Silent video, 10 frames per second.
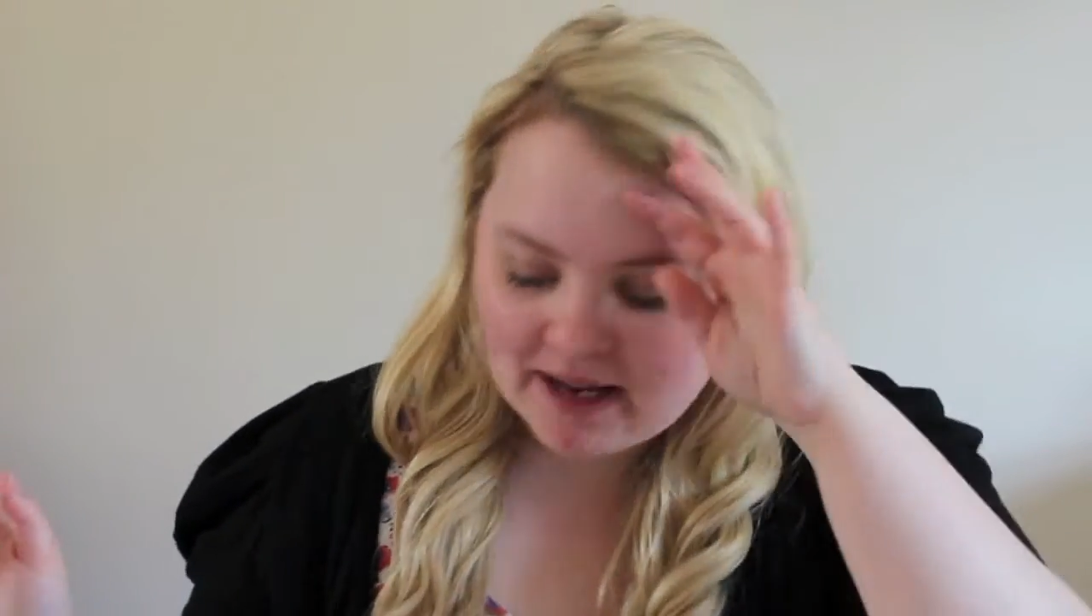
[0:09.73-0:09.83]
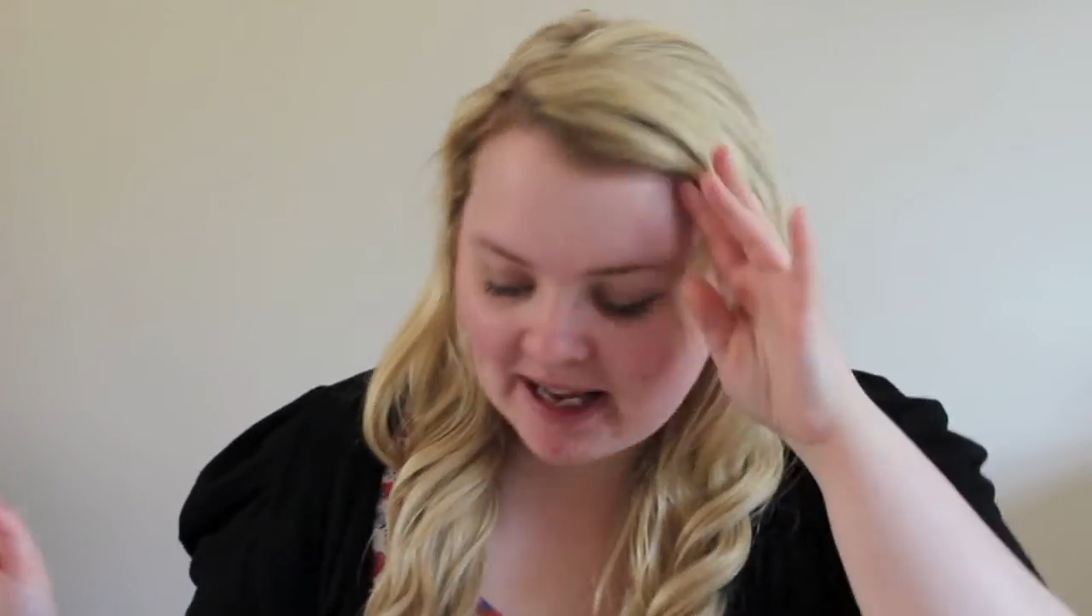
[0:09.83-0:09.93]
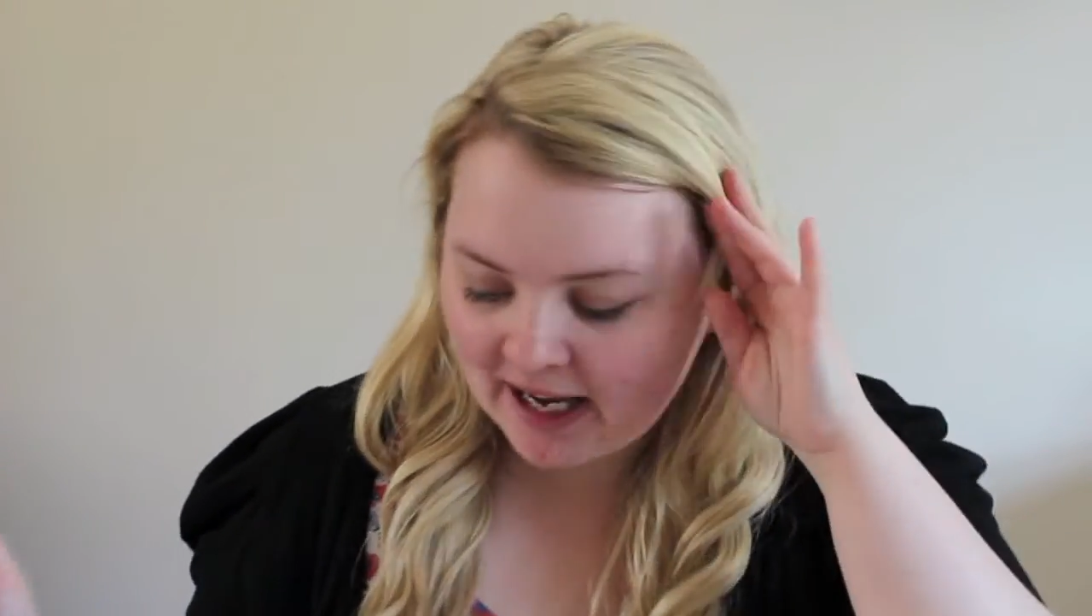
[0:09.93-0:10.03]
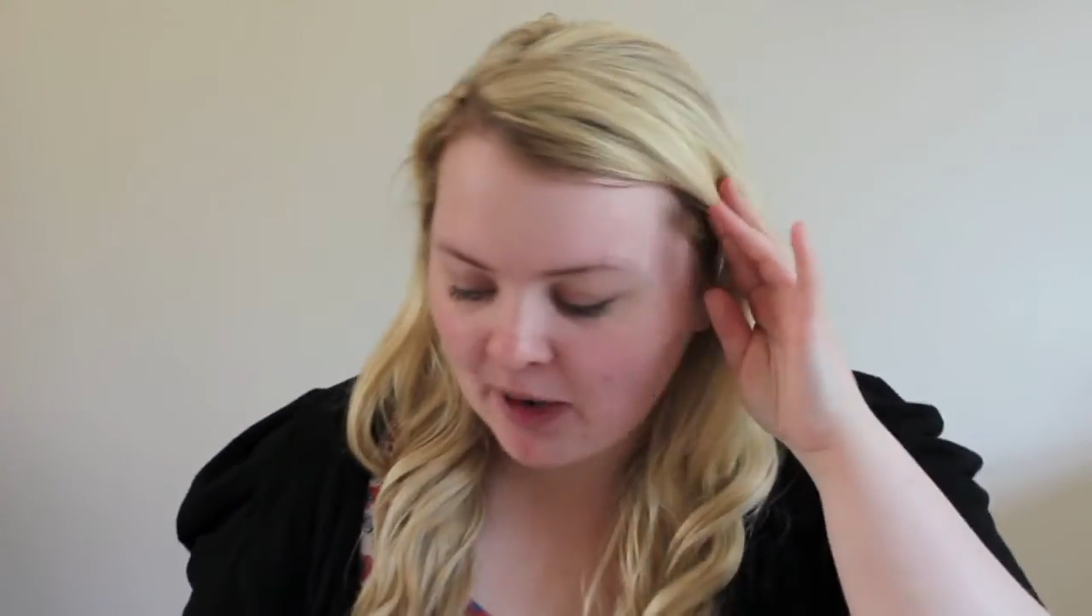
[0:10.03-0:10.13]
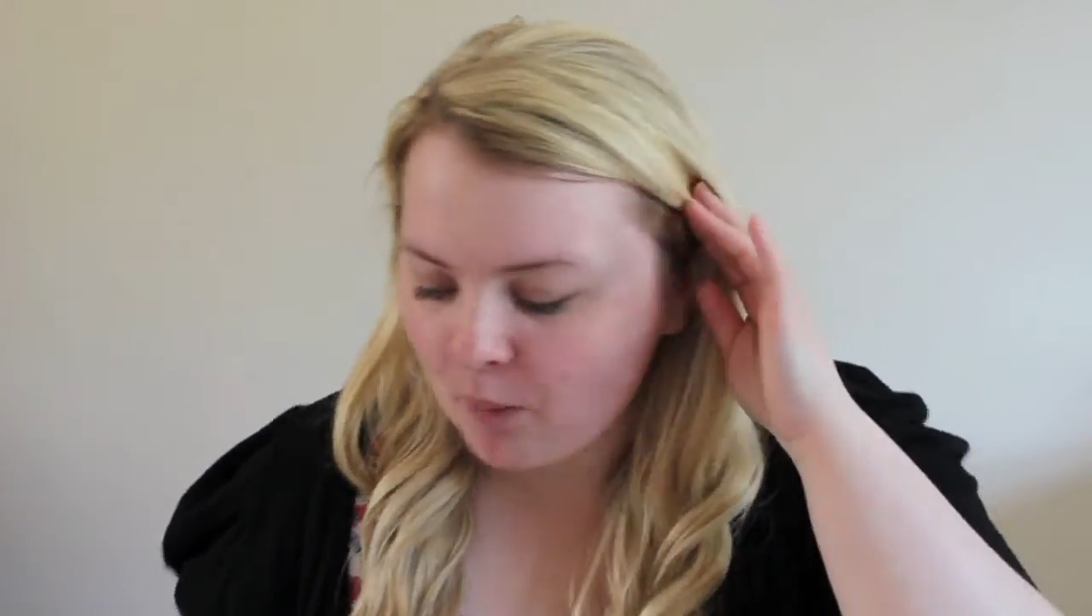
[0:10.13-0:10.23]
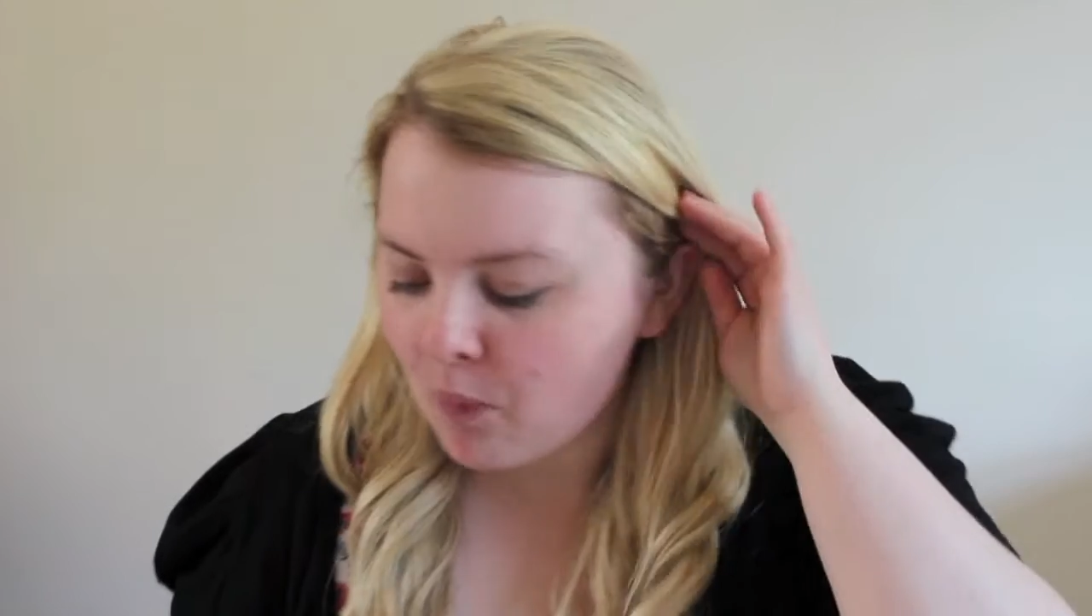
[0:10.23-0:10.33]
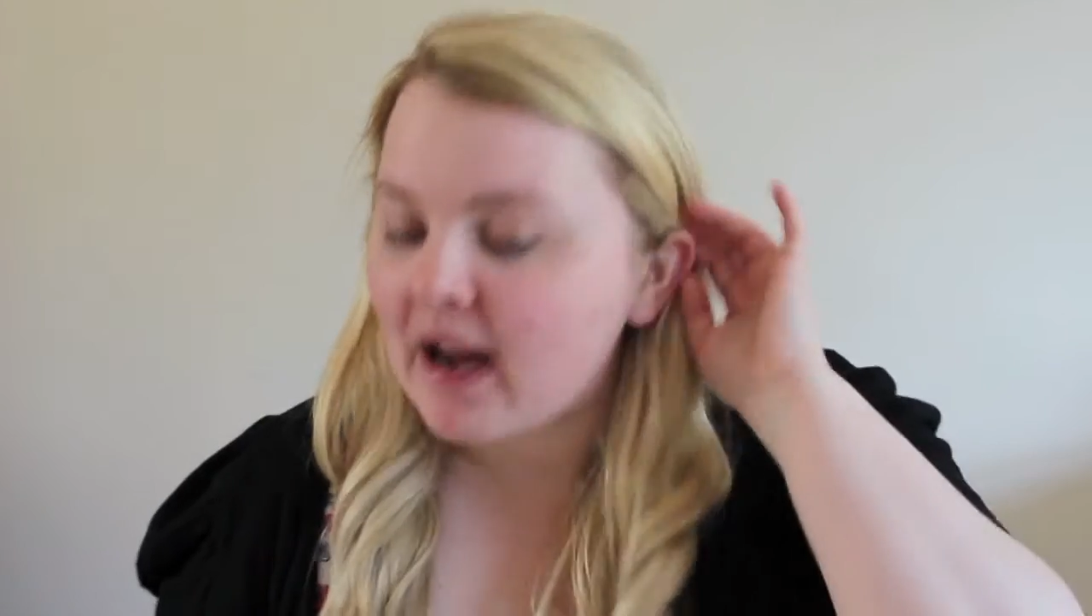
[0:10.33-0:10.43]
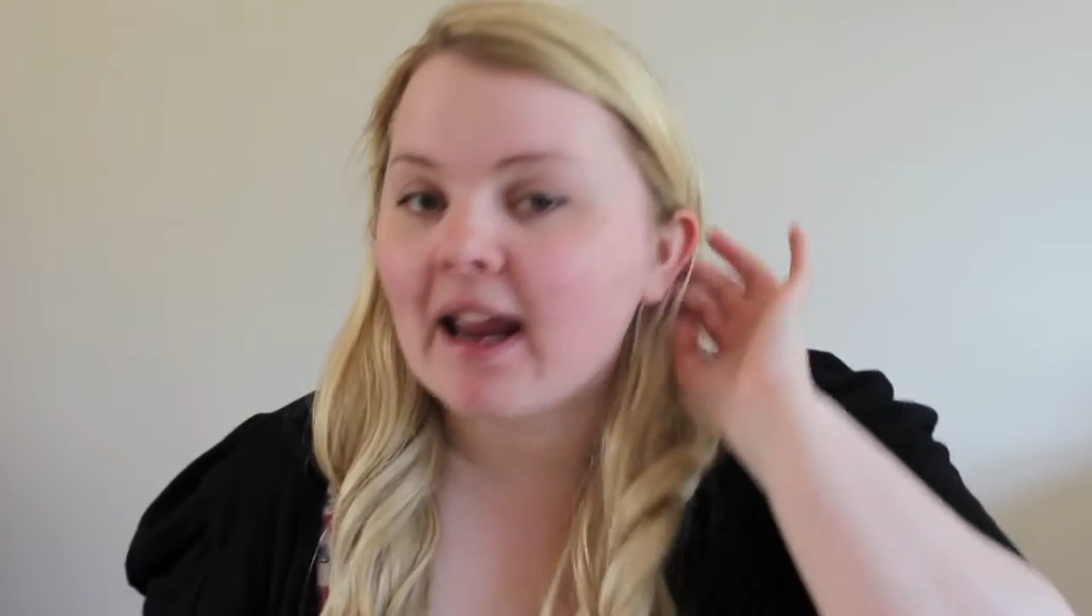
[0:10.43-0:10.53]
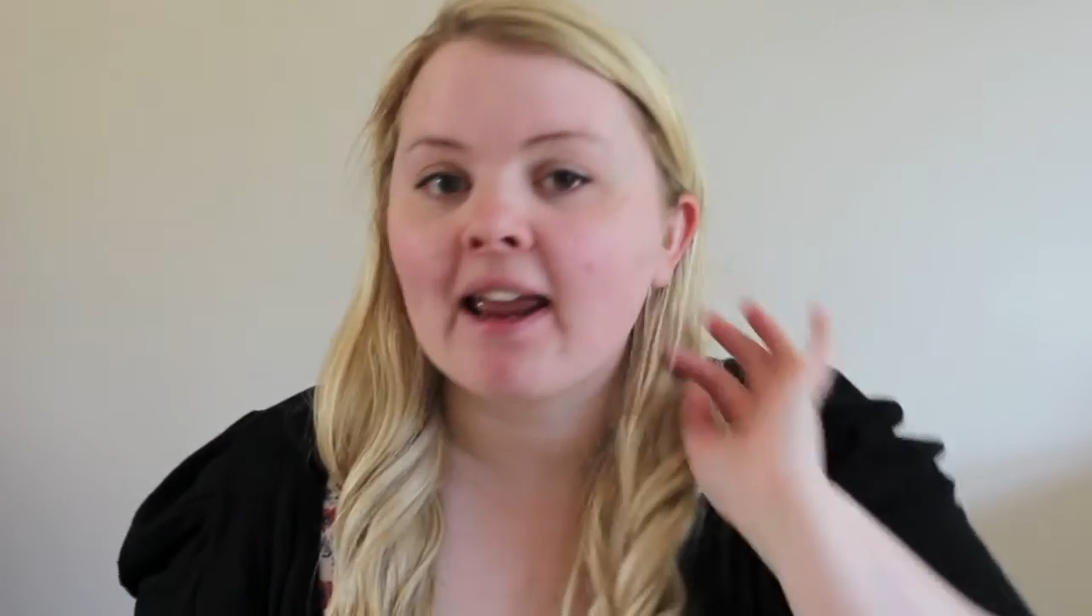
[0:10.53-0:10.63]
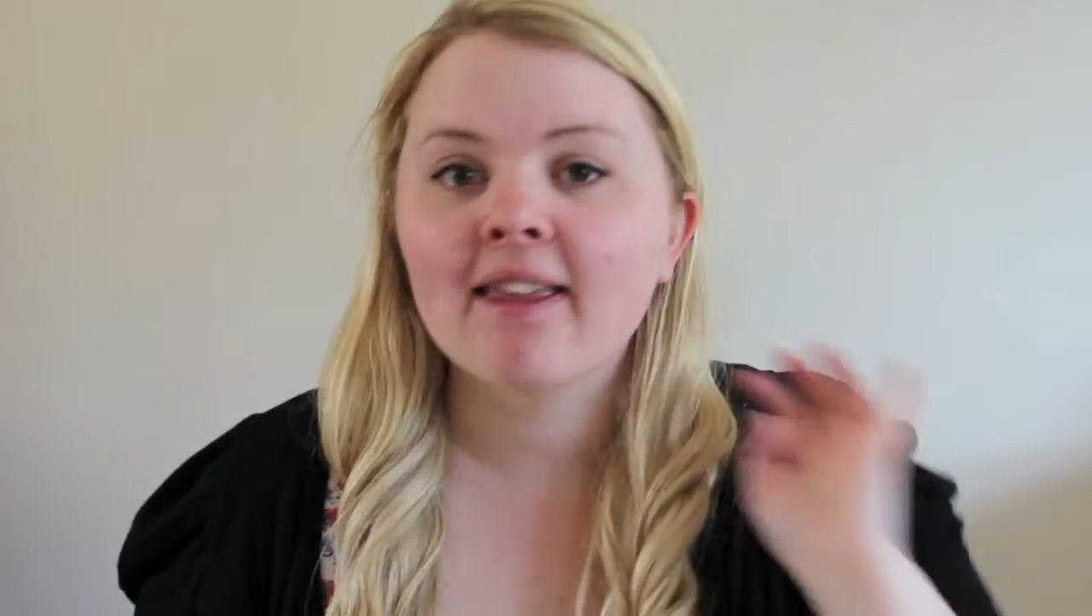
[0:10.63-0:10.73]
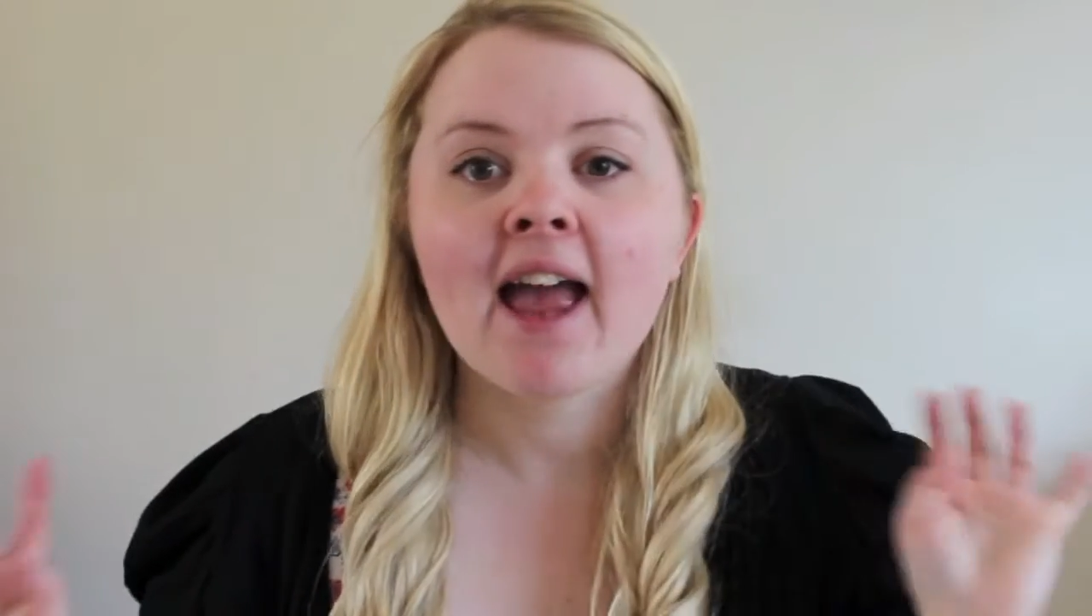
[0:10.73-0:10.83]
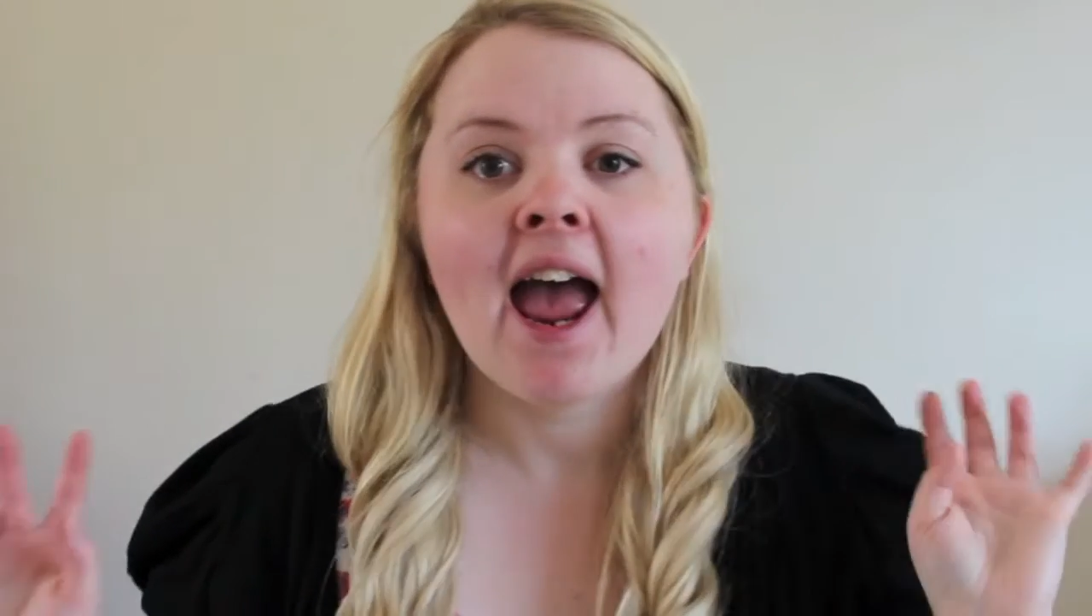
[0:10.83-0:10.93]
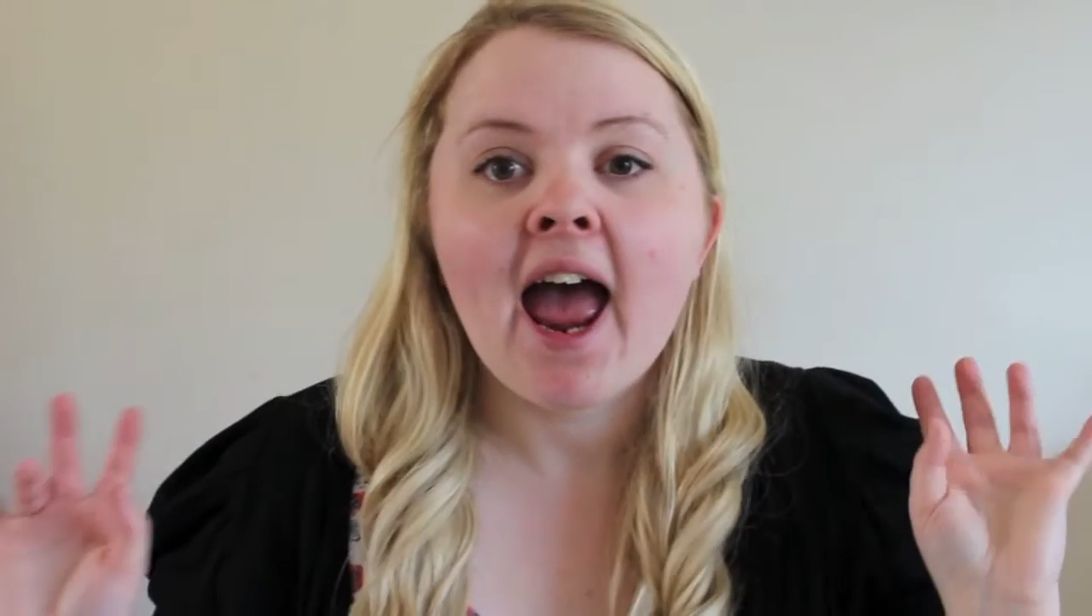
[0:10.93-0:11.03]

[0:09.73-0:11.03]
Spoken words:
here with